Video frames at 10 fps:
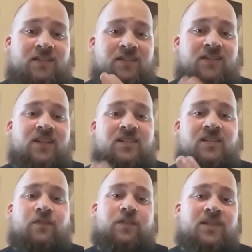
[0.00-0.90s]
to 6
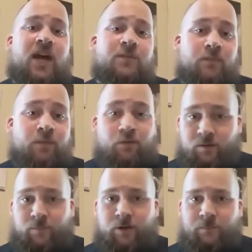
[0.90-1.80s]
different types of
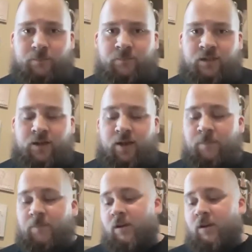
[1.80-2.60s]
Pokemon. Okay?